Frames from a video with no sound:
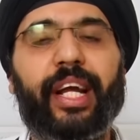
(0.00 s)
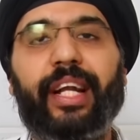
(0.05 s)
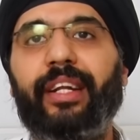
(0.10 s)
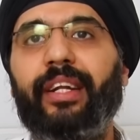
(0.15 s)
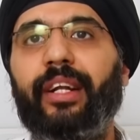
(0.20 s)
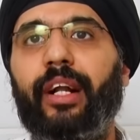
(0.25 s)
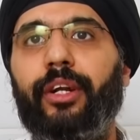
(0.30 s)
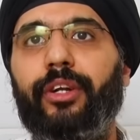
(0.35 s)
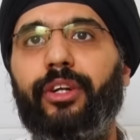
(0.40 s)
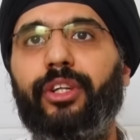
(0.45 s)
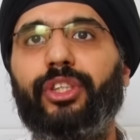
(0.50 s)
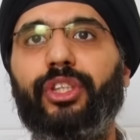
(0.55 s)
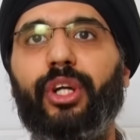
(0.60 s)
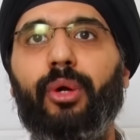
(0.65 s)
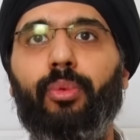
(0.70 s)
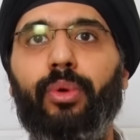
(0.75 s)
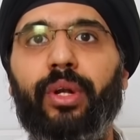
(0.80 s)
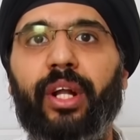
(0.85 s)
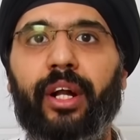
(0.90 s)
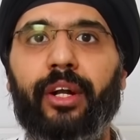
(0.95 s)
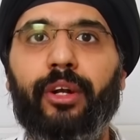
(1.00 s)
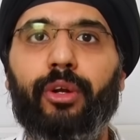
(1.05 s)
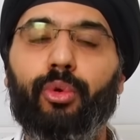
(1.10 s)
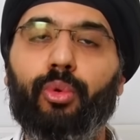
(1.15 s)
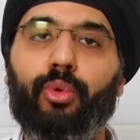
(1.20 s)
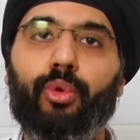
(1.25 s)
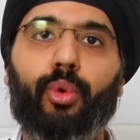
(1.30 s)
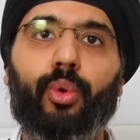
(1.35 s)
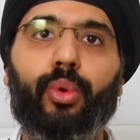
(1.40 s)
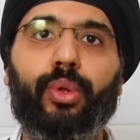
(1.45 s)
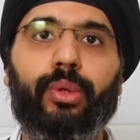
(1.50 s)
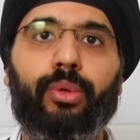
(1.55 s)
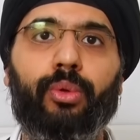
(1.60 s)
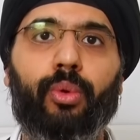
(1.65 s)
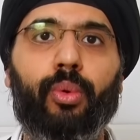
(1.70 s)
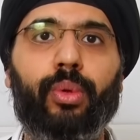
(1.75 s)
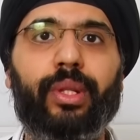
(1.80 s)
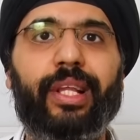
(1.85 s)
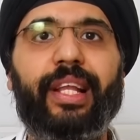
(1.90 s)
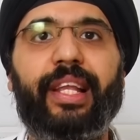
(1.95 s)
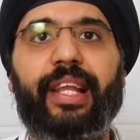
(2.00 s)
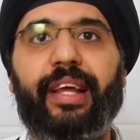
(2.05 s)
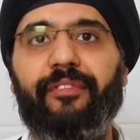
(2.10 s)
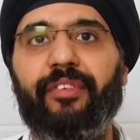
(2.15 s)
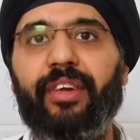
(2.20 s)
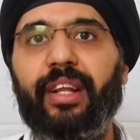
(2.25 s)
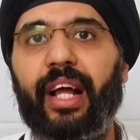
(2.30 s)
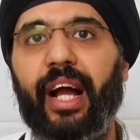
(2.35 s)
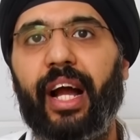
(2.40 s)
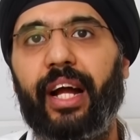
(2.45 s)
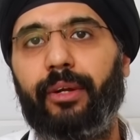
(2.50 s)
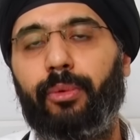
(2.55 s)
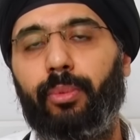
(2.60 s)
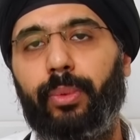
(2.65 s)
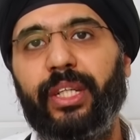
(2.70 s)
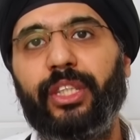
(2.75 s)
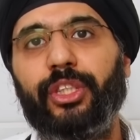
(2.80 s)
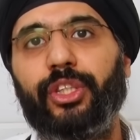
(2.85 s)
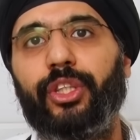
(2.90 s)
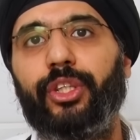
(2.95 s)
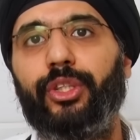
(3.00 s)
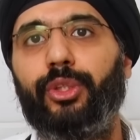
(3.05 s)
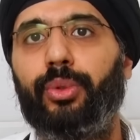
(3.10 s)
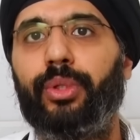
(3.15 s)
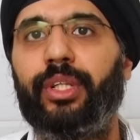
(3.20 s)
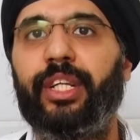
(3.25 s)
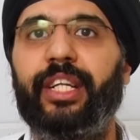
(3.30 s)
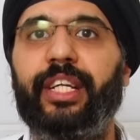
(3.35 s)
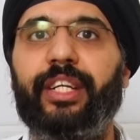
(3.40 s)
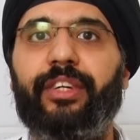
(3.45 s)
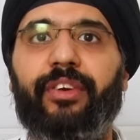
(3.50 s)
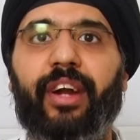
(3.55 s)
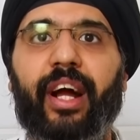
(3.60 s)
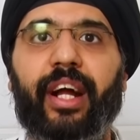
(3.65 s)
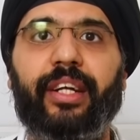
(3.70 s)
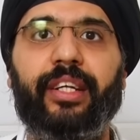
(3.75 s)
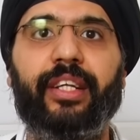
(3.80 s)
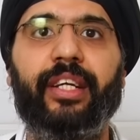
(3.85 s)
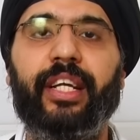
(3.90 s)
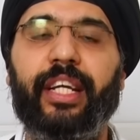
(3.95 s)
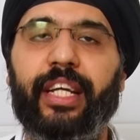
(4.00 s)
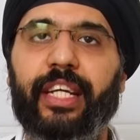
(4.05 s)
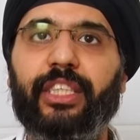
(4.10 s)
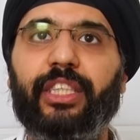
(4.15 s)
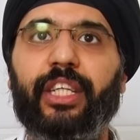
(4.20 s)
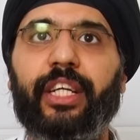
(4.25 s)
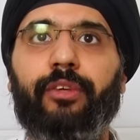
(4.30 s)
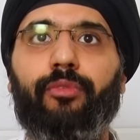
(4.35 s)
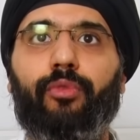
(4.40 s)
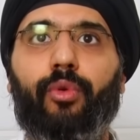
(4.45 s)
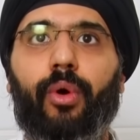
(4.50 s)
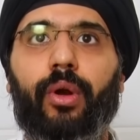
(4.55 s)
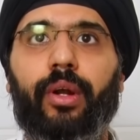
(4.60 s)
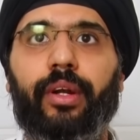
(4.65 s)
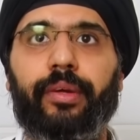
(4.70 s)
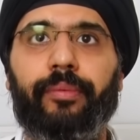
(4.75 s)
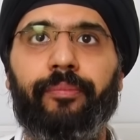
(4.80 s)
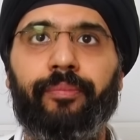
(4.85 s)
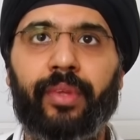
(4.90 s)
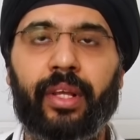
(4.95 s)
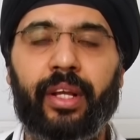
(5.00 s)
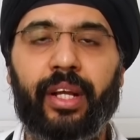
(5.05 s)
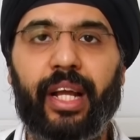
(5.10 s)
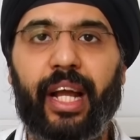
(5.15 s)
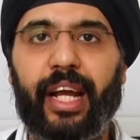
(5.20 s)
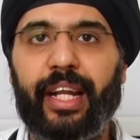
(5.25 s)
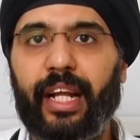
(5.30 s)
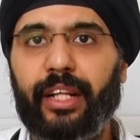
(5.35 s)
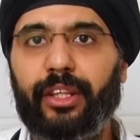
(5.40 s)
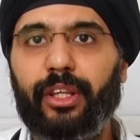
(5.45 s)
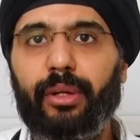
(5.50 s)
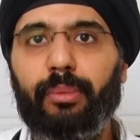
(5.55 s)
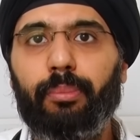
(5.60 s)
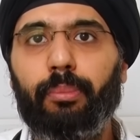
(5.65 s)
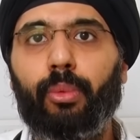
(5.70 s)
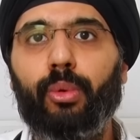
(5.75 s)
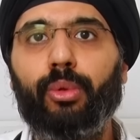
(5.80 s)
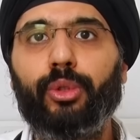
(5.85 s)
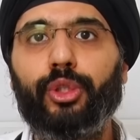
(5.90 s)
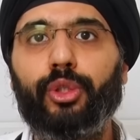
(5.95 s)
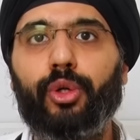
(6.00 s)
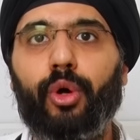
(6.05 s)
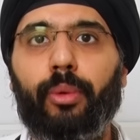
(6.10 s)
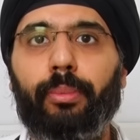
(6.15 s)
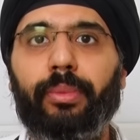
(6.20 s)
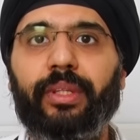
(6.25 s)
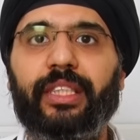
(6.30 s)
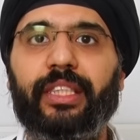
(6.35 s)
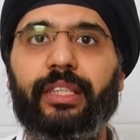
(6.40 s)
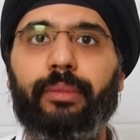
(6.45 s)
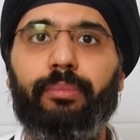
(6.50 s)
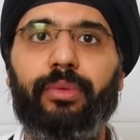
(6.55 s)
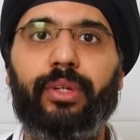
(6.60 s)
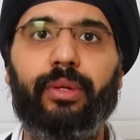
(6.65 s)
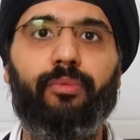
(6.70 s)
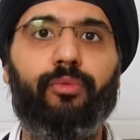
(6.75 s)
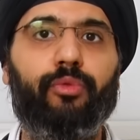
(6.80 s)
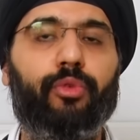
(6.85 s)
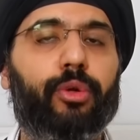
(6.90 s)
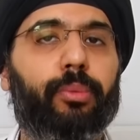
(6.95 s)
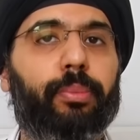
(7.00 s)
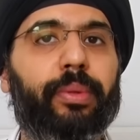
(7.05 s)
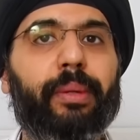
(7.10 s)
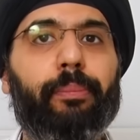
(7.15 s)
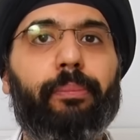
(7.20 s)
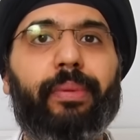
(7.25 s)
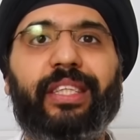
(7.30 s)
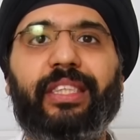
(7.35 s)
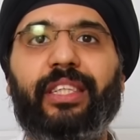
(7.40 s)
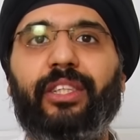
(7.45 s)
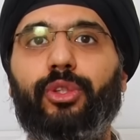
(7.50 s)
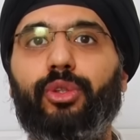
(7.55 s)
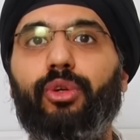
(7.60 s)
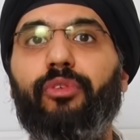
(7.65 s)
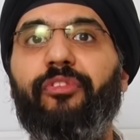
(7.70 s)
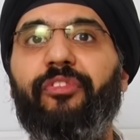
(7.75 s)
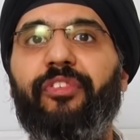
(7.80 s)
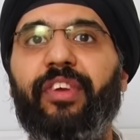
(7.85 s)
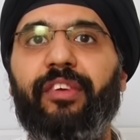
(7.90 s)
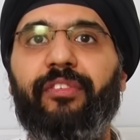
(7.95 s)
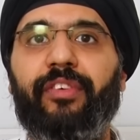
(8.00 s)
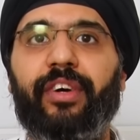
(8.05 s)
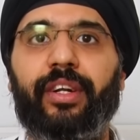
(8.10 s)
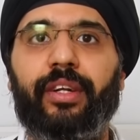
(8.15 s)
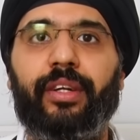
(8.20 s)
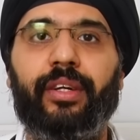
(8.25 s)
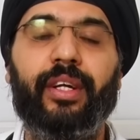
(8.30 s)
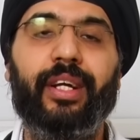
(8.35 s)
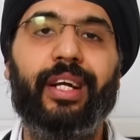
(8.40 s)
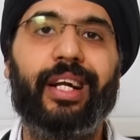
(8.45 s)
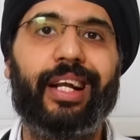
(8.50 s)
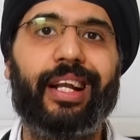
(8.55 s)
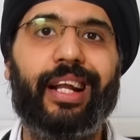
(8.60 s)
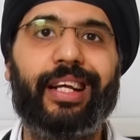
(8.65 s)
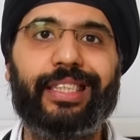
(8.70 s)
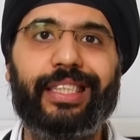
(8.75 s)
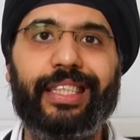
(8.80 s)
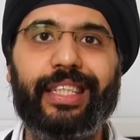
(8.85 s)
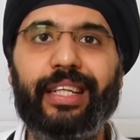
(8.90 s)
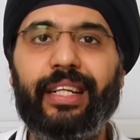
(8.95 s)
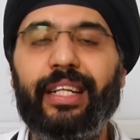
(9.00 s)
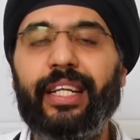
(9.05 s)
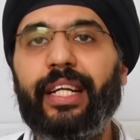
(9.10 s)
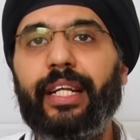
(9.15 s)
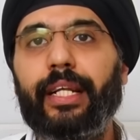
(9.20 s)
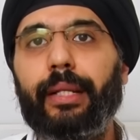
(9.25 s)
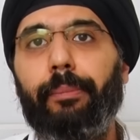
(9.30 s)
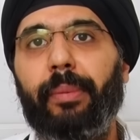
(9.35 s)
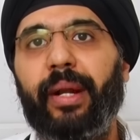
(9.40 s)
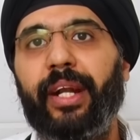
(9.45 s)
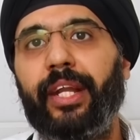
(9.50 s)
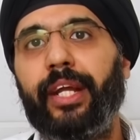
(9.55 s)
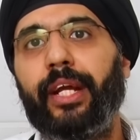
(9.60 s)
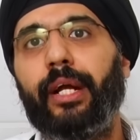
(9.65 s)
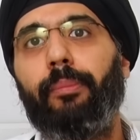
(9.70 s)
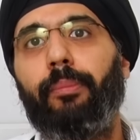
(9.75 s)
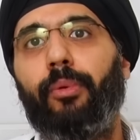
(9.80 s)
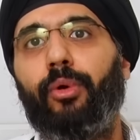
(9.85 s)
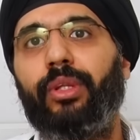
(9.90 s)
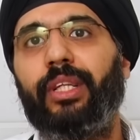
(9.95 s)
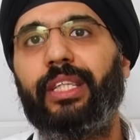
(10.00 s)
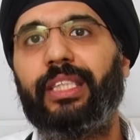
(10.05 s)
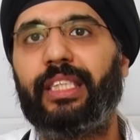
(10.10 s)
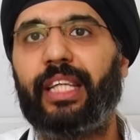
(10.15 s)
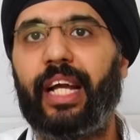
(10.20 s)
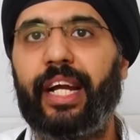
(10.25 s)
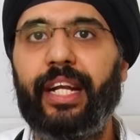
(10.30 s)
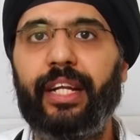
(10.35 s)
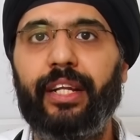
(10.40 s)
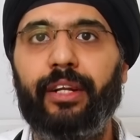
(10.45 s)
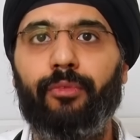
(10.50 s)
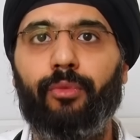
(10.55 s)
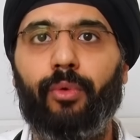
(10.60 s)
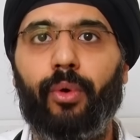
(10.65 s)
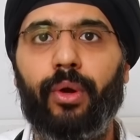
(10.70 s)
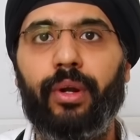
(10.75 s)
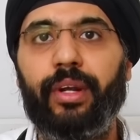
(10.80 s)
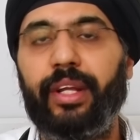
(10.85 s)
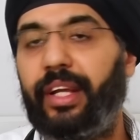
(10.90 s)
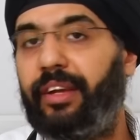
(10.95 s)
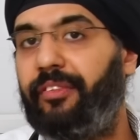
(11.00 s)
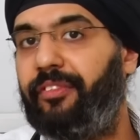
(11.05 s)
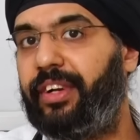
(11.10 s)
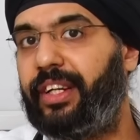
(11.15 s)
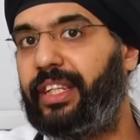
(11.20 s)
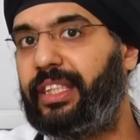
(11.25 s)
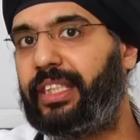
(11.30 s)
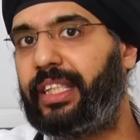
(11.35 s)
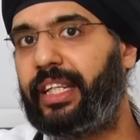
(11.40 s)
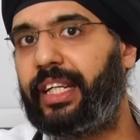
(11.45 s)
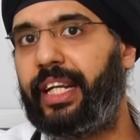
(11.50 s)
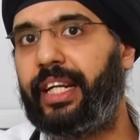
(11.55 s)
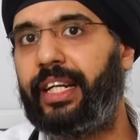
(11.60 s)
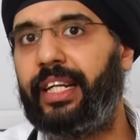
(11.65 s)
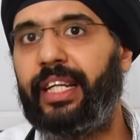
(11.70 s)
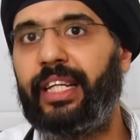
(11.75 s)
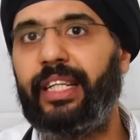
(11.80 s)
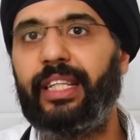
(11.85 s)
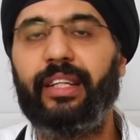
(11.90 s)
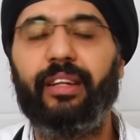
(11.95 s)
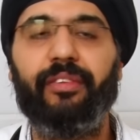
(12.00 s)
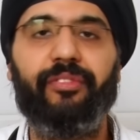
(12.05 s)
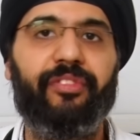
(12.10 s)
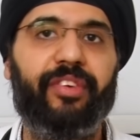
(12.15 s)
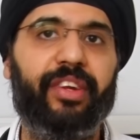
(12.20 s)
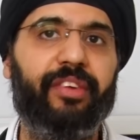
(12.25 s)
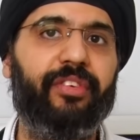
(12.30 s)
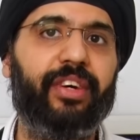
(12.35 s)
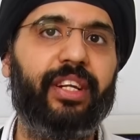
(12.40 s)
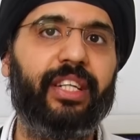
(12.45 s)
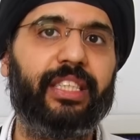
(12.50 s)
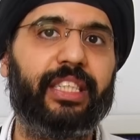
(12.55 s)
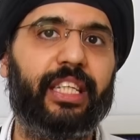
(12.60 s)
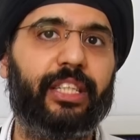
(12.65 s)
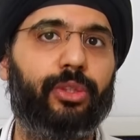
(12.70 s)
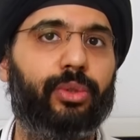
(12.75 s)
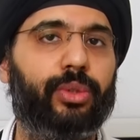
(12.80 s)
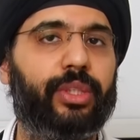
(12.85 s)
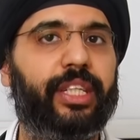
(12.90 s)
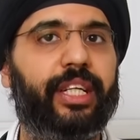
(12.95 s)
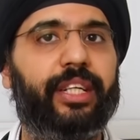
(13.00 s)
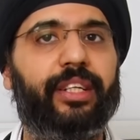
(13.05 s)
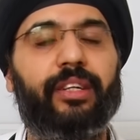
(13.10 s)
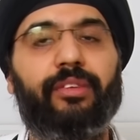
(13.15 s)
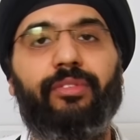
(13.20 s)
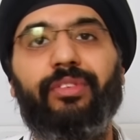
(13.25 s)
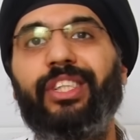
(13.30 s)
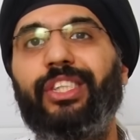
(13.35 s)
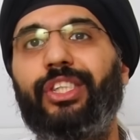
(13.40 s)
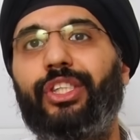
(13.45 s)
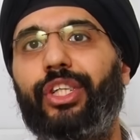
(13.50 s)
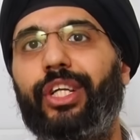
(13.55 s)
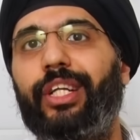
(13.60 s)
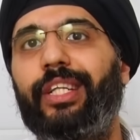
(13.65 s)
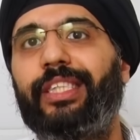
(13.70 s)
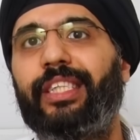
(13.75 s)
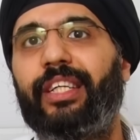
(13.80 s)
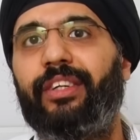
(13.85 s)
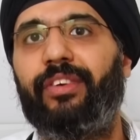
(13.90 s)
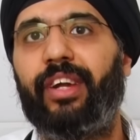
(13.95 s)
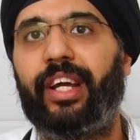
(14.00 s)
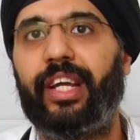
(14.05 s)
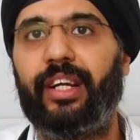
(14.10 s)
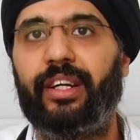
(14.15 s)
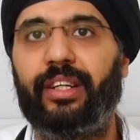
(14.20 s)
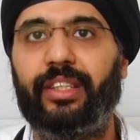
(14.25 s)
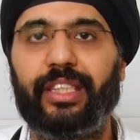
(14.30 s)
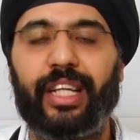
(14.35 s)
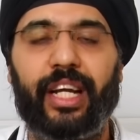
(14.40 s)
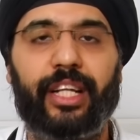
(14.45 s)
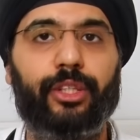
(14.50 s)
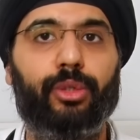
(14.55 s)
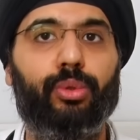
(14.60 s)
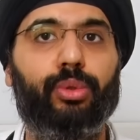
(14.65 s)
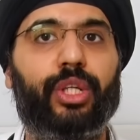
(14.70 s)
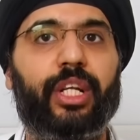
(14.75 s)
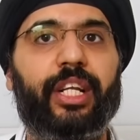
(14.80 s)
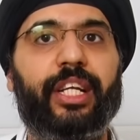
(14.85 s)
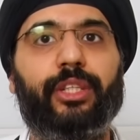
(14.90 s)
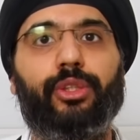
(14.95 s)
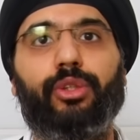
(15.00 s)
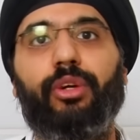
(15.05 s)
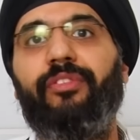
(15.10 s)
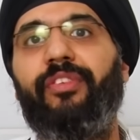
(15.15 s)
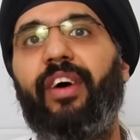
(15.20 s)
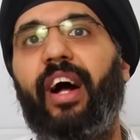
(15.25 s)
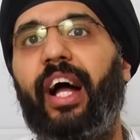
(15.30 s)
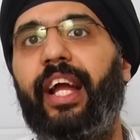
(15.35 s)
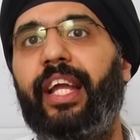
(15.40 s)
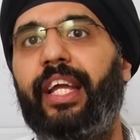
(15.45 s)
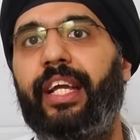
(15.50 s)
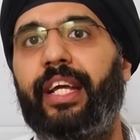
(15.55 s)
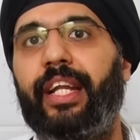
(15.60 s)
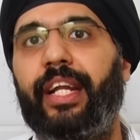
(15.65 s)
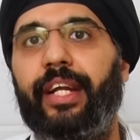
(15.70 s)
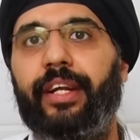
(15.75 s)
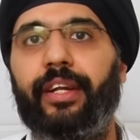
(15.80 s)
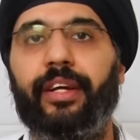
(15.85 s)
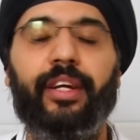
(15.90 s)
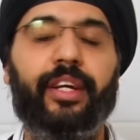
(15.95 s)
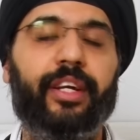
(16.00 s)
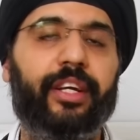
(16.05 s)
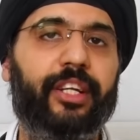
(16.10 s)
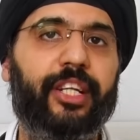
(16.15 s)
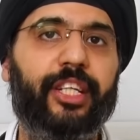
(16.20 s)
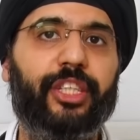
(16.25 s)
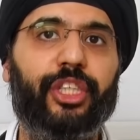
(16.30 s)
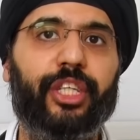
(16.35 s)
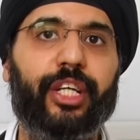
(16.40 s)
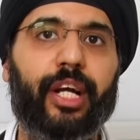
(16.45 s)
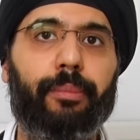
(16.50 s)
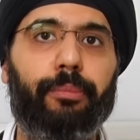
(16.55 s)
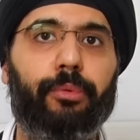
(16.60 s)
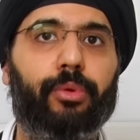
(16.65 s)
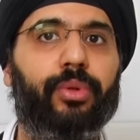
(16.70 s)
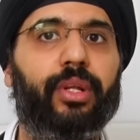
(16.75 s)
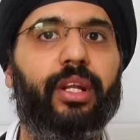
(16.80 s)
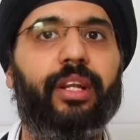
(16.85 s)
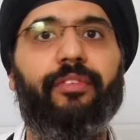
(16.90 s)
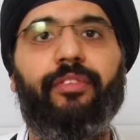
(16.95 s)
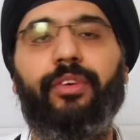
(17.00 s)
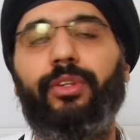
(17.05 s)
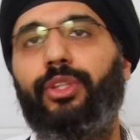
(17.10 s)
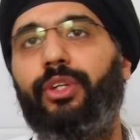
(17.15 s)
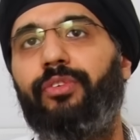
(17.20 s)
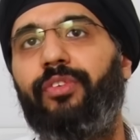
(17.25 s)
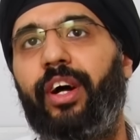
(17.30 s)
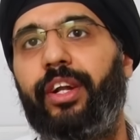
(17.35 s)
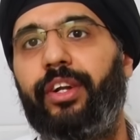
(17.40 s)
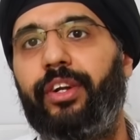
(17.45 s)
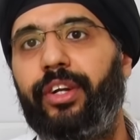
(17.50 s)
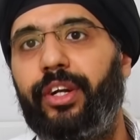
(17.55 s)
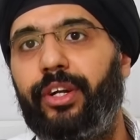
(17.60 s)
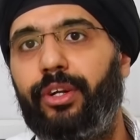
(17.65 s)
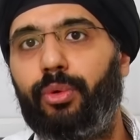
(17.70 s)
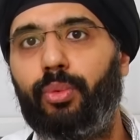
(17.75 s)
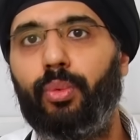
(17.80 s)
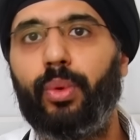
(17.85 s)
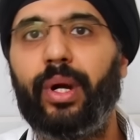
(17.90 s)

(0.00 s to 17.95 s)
get an ultrasound done to know the level at which the urinary tract is involved. Another most common symptom would be presence of fever. Classically, depending upon the site involved, if it is the kidney, the fever is associated with chills and rigors and usually is of high grade, reaching up to the levels of 102 and